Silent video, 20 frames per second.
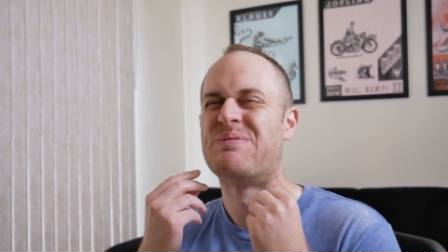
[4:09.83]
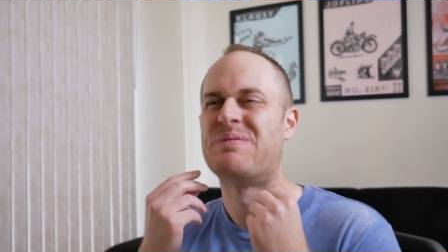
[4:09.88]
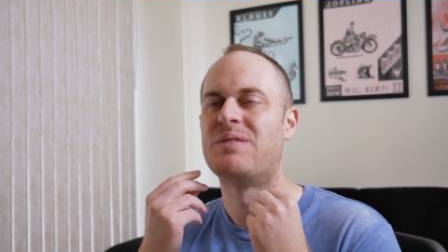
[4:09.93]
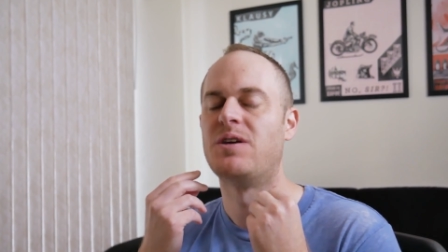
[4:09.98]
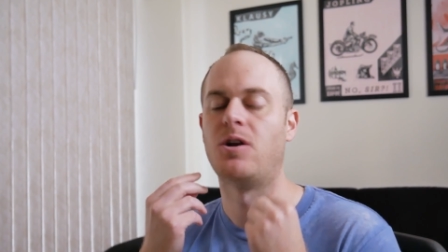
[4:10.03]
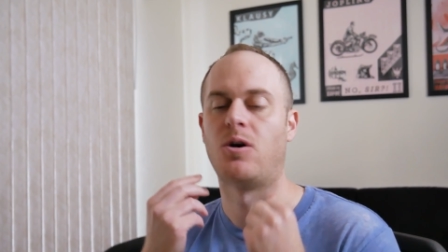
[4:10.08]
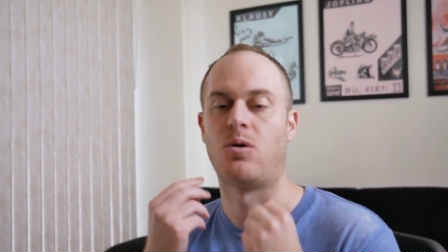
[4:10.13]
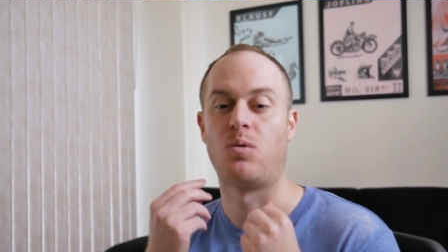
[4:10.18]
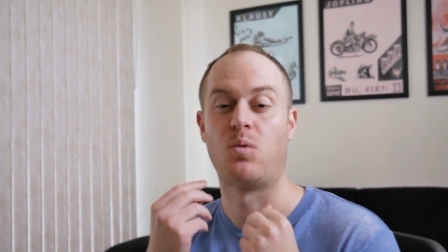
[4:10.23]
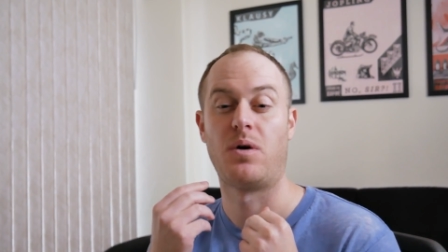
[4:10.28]

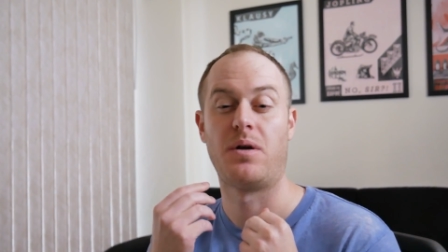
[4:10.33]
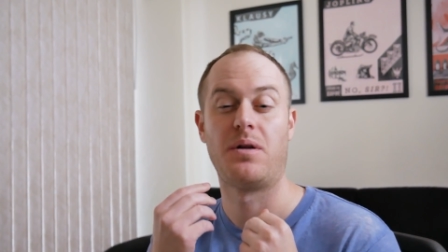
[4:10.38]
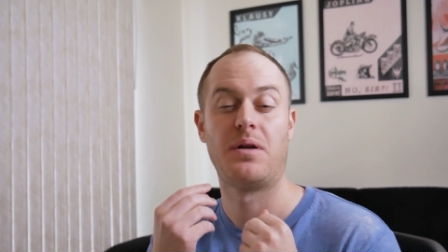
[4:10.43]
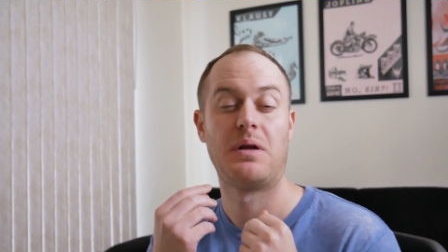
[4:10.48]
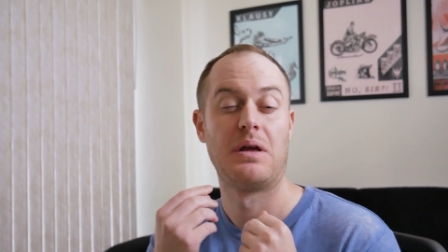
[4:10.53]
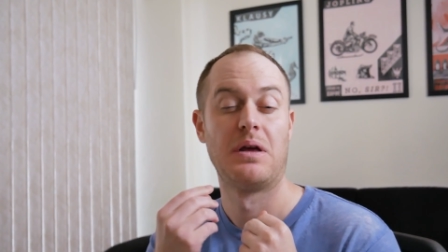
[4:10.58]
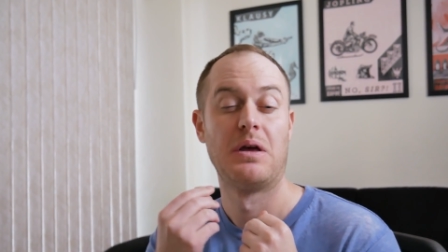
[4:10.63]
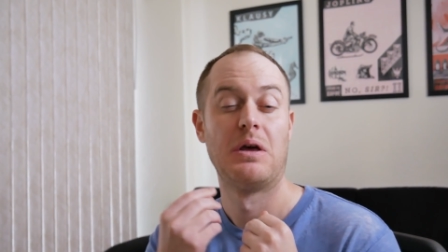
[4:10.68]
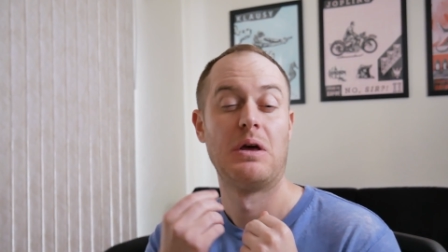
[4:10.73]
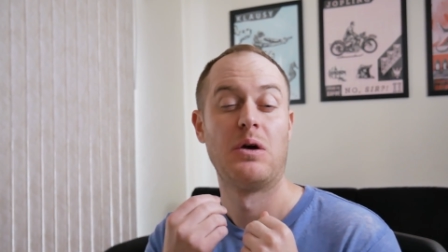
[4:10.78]
you know, what
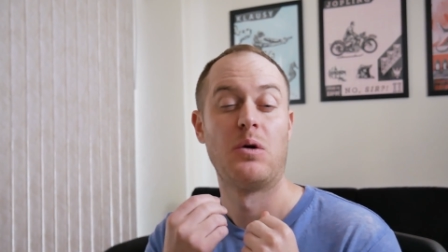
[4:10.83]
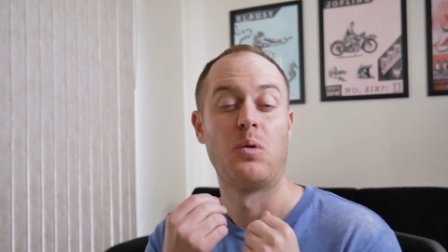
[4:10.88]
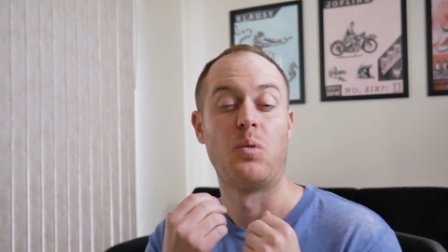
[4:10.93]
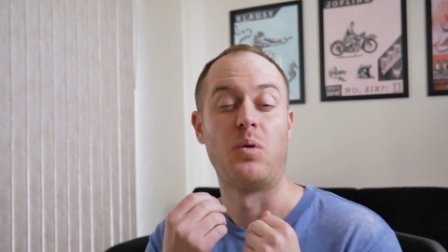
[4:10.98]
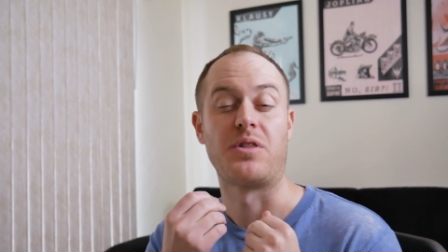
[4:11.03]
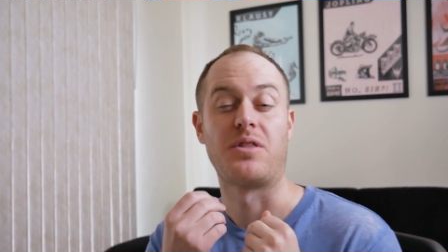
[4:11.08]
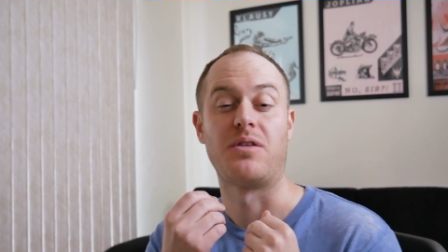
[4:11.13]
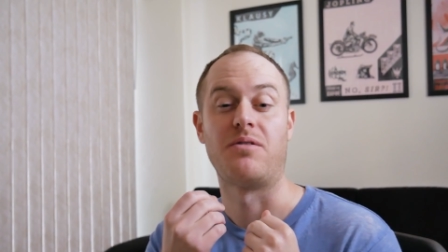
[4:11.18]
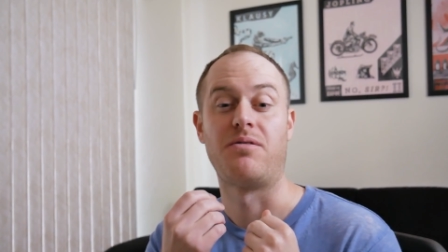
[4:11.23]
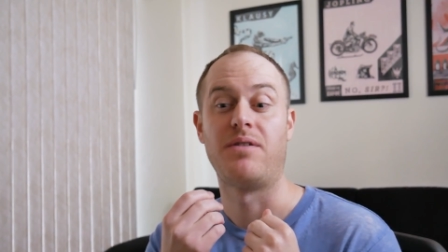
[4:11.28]

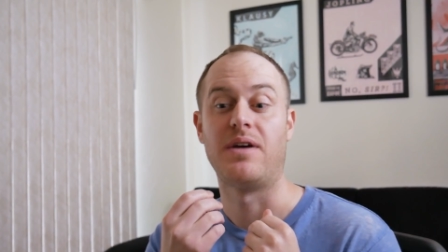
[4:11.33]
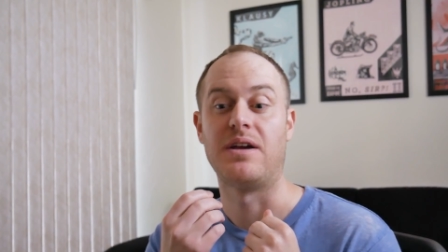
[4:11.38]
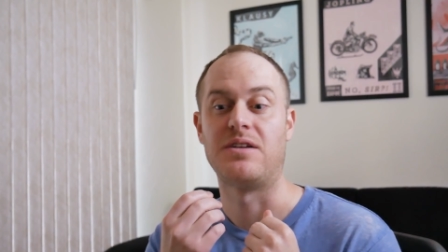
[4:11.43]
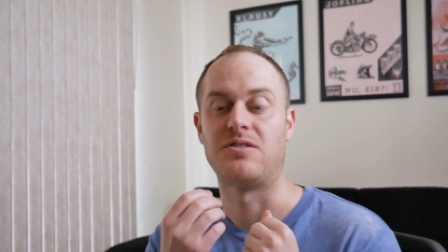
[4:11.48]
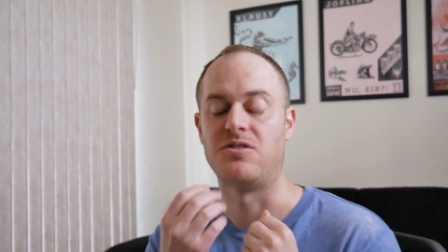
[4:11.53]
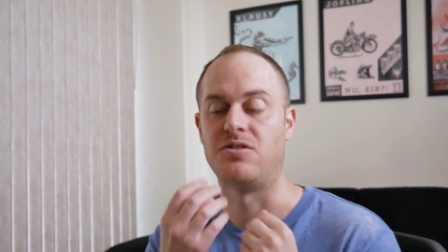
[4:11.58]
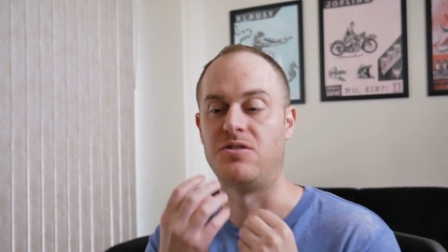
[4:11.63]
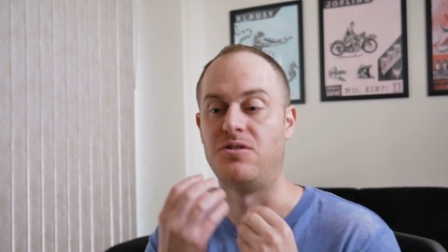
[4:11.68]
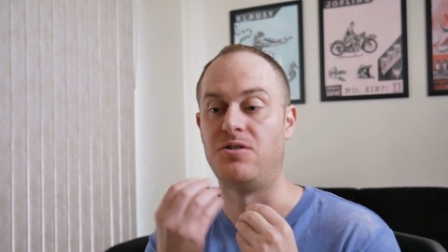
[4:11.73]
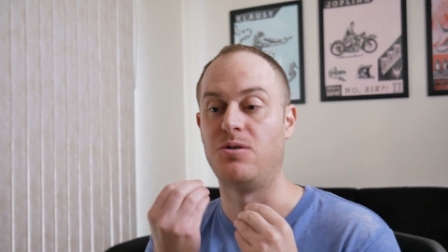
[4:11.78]
what the
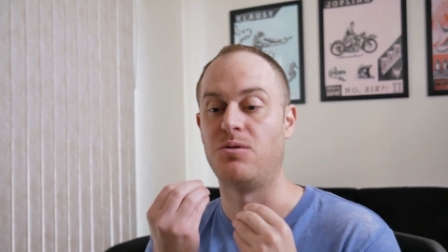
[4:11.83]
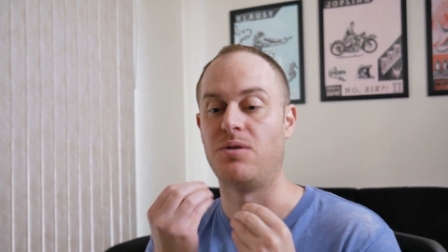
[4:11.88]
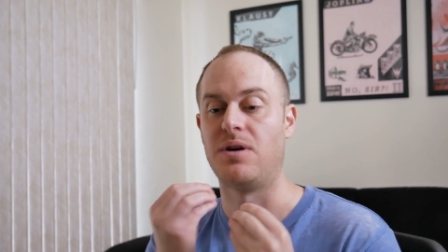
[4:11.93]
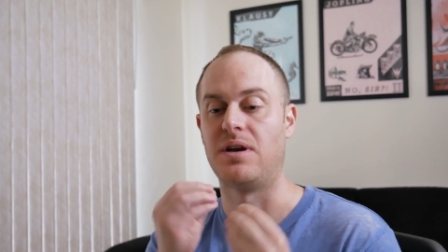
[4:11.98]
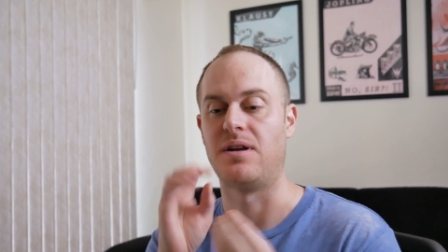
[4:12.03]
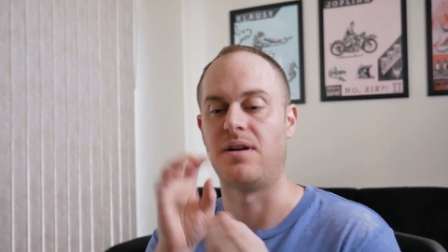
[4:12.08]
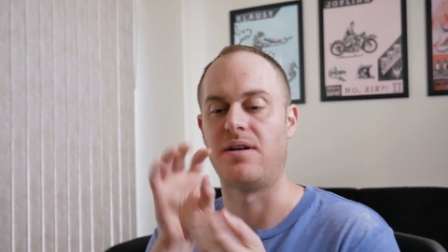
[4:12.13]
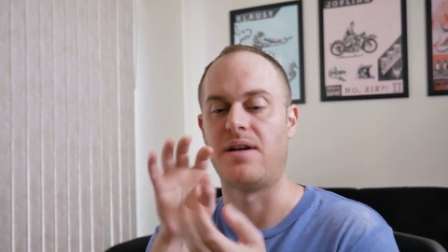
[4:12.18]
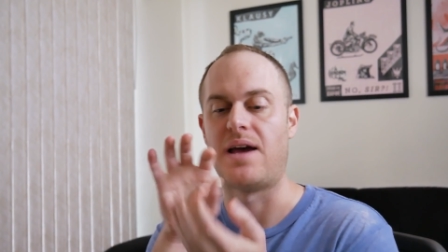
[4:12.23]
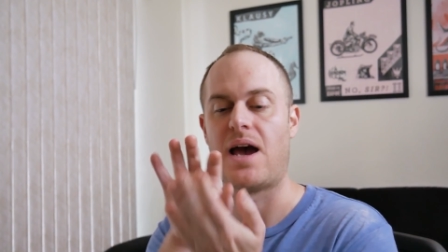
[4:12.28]
face is
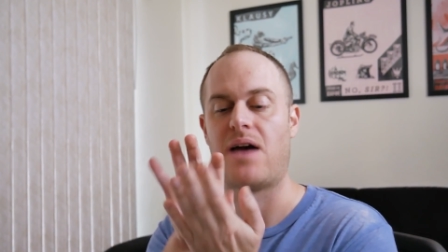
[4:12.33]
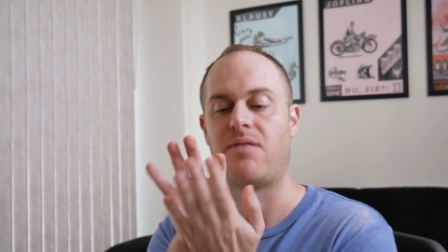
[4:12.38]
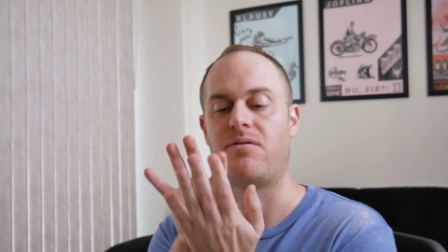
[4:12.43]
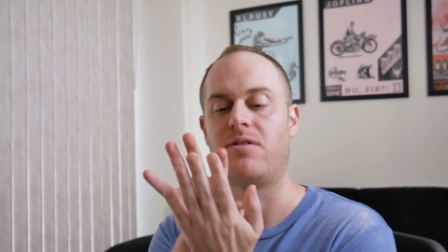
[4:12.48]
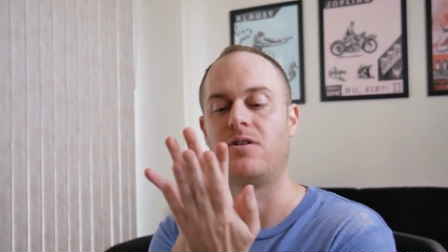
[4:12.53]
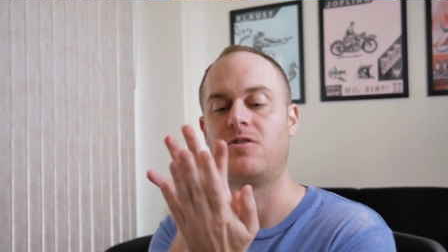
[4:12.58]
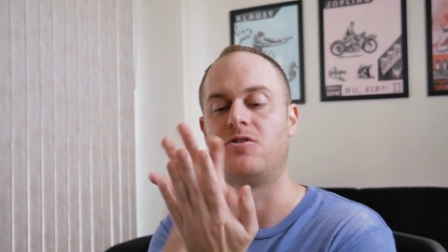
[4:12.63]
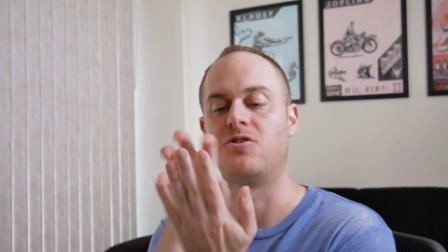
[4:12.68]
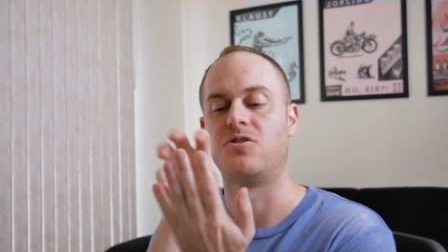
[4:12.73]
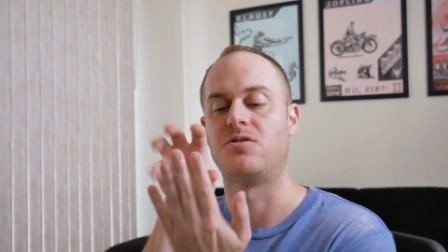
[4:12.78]
doing and have
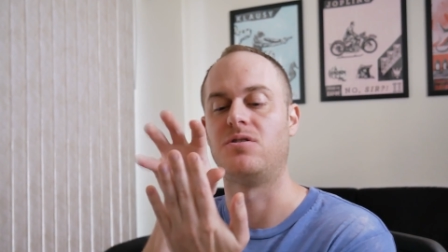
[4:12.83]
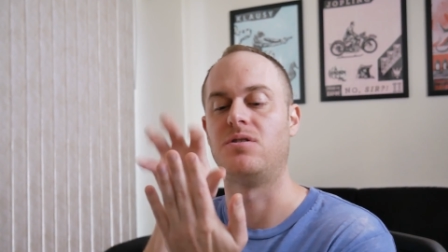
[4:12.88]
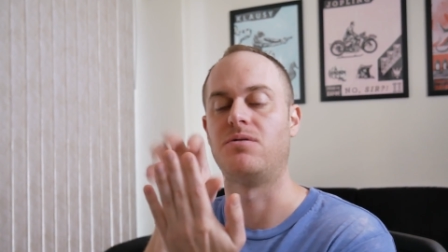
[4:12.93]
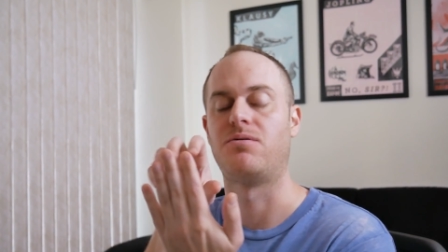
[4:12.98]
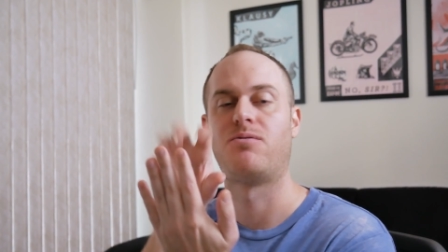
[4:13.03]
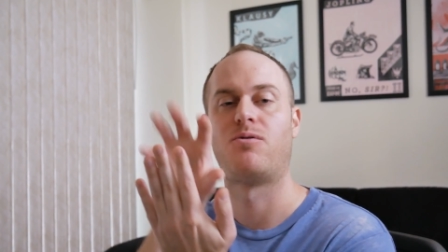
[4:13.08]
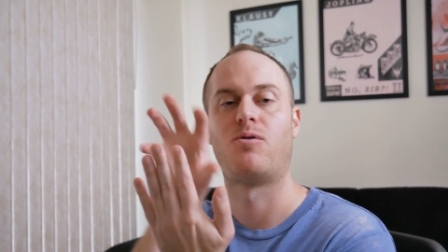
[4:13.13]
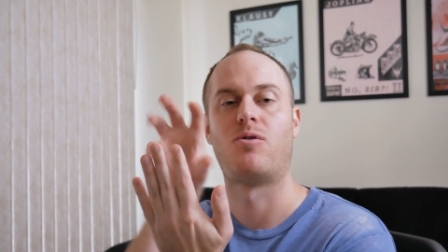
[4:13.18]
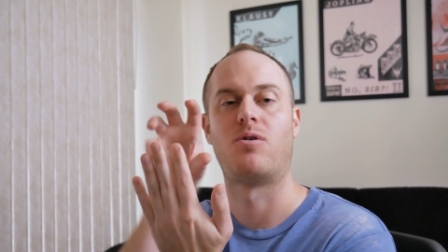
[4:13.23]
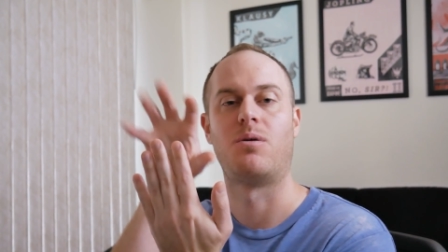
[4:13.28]
it just
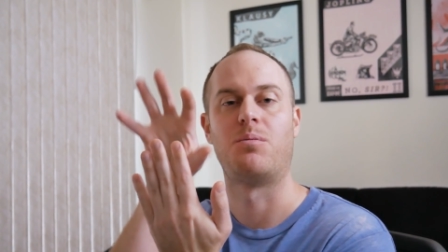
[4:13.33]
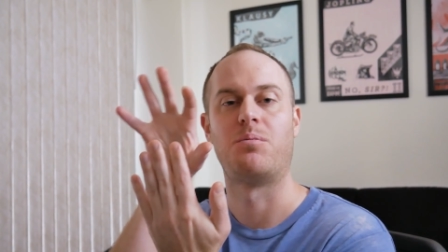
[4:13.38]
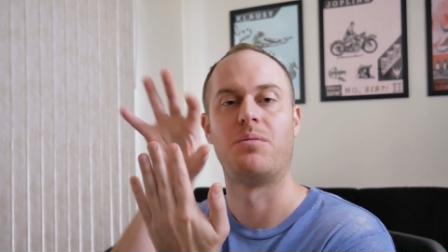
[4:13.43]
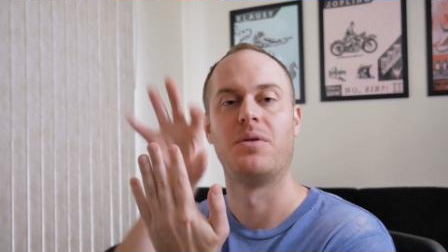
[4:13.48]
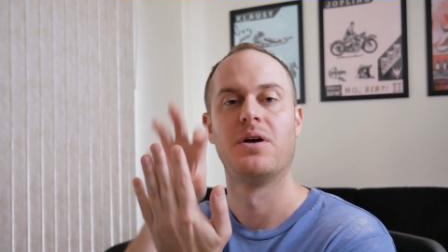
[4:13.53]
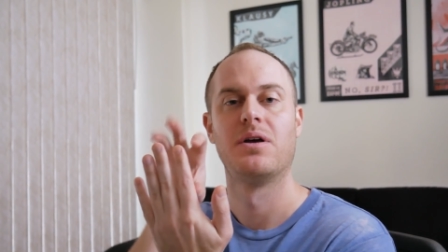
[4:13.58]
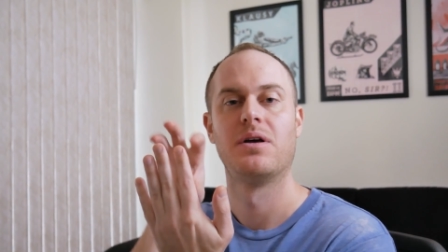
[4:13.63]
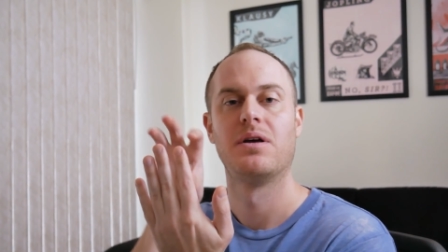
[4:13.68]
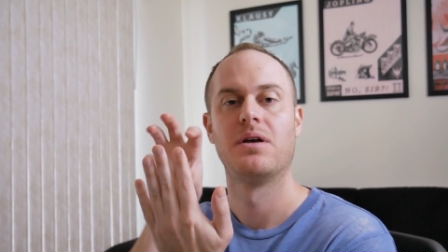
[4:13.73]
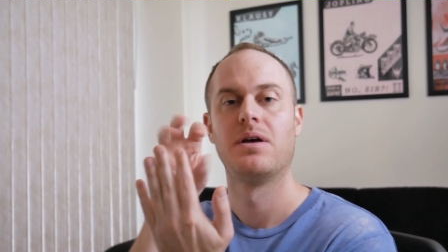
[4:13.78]
deform